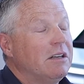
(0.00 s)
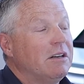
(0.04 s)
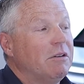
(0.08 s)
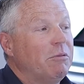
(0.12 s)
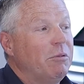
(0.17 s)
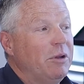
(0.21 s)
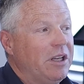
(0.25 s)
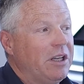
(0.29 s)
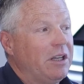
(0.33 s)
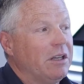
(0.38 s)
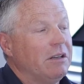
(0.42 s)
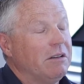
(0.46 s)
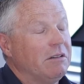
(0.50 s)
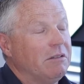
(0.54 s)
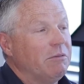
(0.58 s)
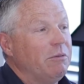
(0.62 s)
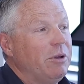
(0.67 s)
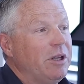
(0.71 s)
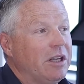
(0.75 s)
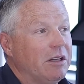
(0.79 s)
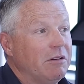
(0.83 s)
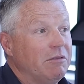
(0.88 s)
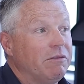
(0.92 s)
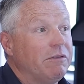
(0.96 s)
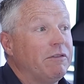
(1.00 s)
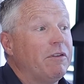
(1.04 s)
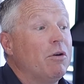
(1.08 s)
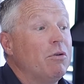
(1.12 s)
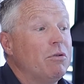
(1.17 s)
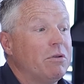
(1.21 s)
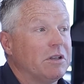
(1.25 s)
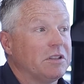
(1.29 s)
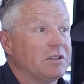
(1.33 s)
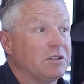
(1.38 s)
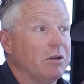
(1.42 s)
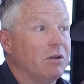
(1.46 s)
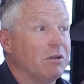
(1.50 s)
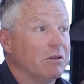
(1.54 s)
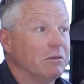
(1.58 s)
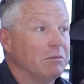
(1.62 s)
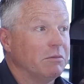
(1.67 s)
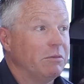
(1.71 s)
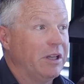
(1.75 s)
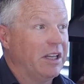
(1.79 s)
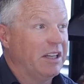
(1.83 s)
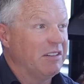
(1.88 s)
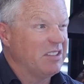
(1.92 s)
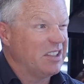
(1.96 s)
we can focus on,
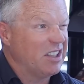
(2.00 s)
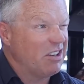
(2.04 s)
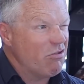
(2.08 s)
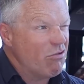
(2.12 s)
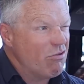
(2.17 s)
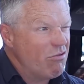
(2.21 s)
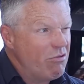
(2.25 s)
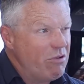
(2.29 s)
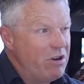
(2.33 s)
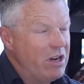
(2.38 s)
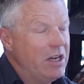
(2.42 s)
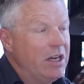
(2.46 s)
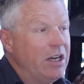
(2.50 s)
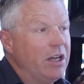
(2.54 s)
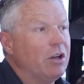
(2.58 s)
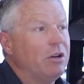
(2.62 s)
we give us a really